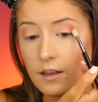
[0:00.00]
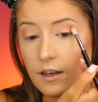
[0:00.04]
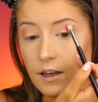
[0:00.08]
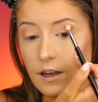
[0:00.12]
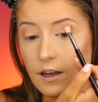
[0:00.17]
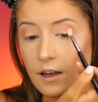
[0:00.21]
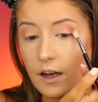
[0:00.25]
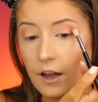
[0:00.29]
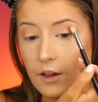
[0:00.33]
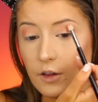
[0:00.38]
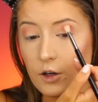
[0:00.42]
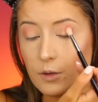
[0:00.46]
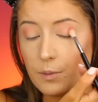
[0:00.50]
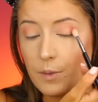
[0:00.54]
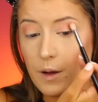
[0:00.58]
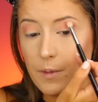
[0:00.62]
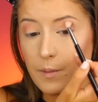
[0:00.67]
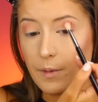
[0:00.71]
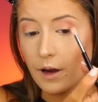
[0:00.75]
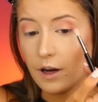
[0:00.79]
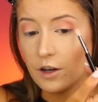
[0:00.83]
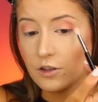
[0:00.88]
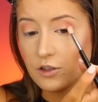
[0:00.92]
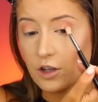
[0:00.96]
The
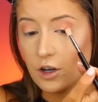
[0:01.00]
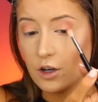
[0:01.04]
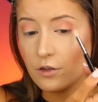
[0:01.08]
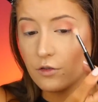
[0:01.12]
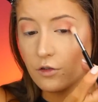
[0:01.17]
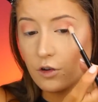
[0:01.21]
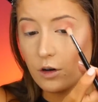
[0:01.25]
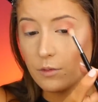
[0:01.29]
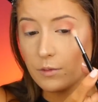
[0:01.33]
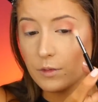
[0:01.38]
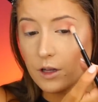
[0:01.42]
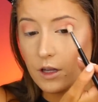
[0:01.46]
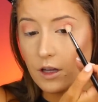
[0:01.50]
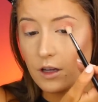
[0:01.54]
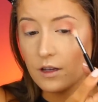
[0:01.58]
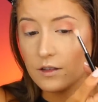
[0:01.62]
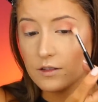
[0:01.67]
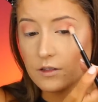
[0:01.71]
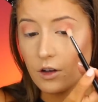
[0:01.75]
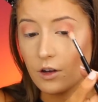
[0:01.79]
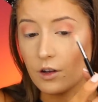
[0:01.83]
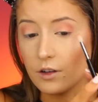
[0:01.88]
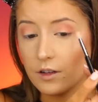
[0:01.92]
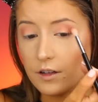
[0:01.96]
ColourPop eyeshadow formula
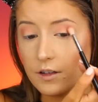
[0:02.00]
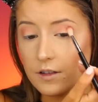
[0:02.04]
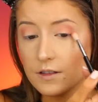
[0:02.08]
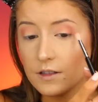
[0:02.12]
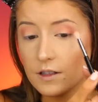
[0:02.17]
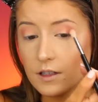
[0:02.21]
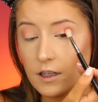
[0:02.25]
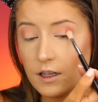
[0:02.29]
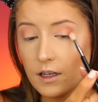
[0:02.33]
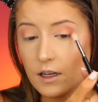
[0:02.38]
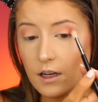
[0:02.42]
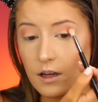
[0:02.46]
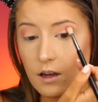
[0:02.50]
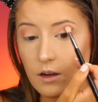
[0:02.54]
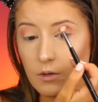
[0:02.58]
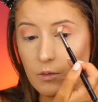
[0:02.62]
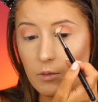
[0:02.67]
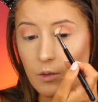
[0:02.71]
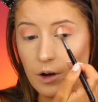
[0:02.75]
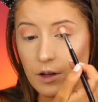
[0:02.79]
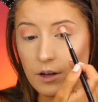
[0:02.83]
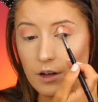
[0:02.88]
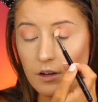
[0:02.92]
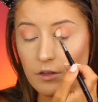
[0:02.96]
is honestly
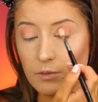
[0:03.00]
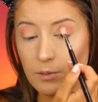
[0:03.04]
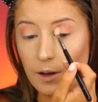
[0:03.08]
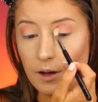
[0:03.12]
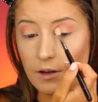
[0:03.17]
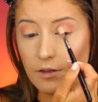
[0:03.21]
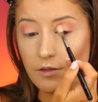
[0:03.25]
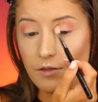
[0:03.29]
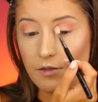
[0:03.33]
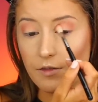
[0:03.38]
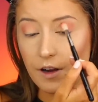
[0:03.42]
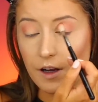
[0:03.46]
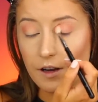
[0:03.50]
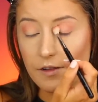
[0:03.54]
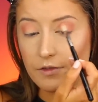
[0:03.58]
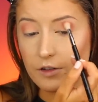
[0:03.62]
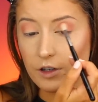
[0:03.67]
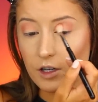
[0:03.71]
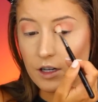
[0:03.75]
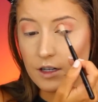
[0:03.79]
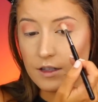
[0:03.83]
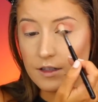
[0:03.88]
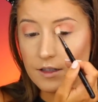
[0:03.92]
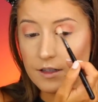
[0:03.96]
one of my
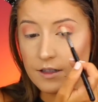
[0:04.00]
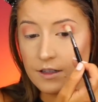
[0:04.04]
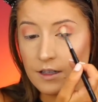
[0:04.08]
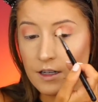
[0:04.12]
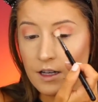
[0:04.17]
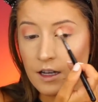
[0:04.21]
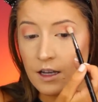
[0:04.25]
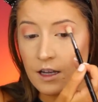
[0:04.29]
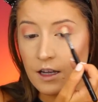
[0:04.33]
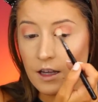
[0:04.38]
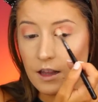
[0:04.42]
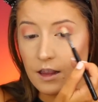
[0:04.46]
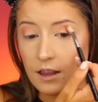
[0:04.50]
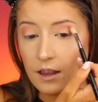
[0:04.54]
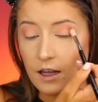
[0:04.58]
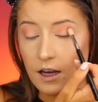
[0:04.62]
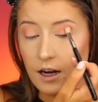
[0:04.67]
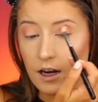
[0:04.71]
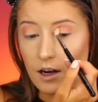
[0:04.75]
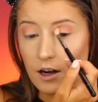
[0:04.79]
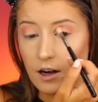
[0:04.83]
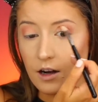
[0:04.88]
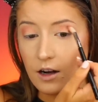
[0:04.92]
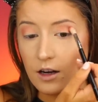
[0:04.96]
favorites.
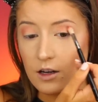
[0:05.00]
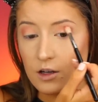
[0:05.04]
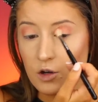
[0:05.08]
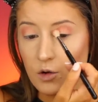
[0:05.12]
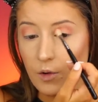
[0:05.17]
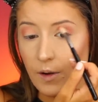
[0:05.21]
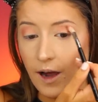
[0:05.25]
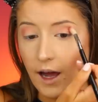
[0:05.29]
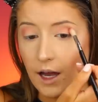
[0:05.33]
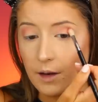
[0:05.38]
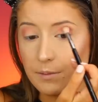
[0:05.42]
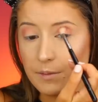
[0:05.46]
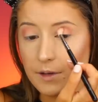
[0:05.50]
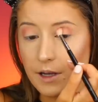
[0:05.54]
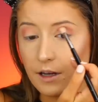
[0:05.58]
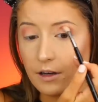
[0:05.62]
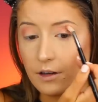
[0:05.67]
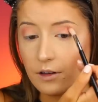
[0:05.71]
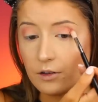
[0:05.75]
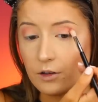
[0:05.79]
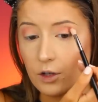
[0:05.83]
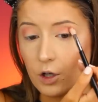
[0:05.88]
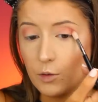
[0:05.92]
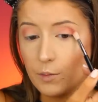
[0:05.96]
Their You Had Me
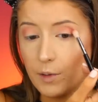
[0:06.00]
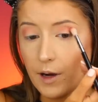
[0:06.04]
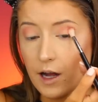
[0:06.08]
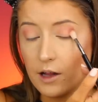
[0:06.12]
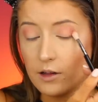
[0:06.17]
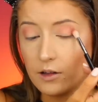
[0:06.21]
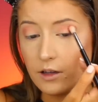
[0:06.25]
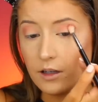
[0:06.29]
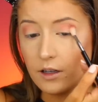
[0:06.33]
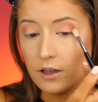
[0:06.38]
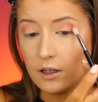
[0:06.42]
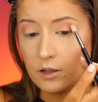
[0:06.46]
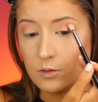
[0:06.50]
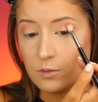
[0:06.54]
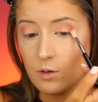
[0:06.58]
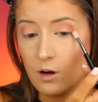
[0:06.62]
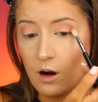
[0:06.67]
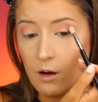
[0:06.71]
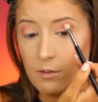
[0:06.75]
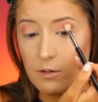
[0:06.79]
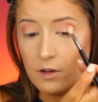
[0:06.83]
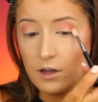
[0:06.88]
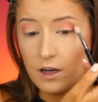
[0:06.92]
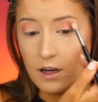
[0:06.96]
at Hello palette is
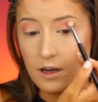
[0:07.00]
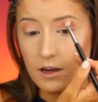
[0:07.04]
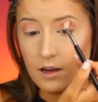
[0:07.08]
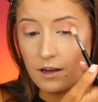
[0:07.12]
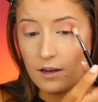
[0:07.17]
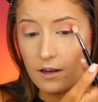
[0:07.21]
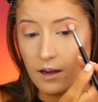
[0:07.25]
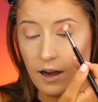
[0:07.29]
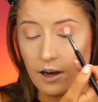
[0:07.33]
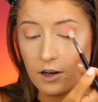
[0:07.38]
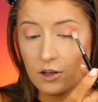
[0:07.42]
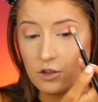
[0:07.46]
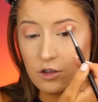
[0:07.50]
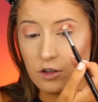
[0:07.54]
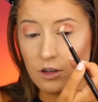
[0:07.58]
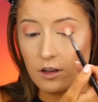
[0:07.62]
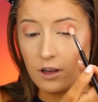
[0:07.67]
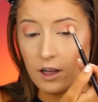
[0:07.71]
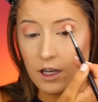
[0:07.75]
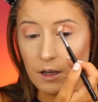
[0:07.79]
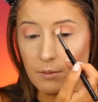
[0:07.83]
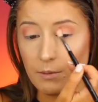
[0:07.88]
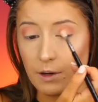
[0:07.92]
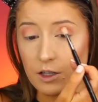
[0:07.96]
probably actually
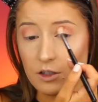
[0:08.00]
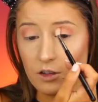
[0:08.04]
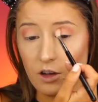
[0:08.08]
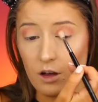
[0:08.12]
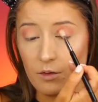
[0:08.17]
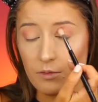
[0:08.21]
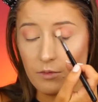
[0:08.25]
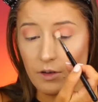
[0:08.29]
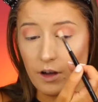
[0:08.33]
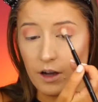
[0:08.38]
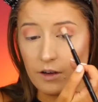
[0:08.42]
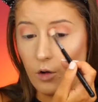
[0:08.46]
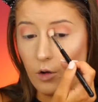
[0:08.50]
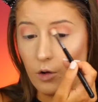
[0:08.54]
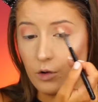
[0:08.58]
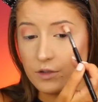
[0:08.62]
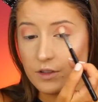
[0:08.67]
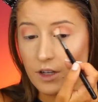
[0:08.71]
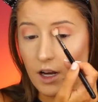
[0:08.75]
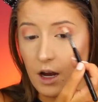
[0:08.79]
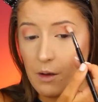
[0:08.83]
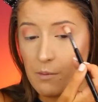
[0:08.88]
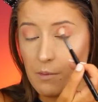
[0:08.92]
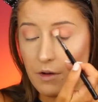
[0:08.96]
like in my top 5
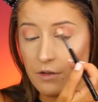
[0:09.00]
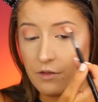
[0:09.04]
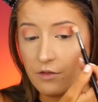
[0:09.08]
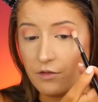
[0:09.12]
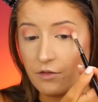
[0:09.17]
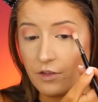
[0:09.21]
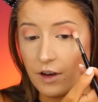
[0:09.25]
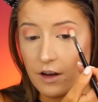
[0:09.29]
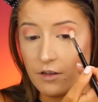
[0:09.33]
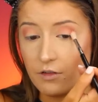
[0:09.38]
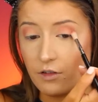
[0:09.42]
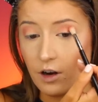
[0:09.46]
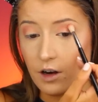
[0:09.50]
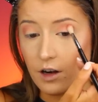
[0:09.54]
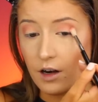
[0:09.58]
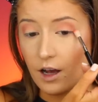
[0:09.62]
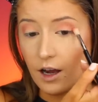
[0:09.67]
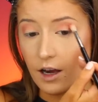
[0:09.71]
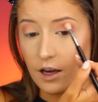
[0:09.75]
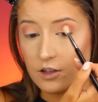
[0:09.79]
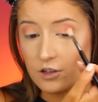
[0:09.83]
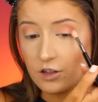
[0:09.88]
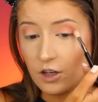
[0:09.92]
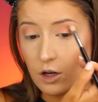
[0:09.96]
all-time favorite
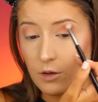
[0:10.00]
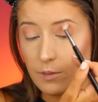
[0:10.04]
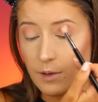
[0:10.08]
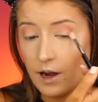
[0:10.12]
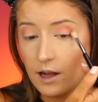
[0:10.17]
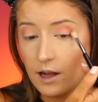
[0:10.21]
eyeshadow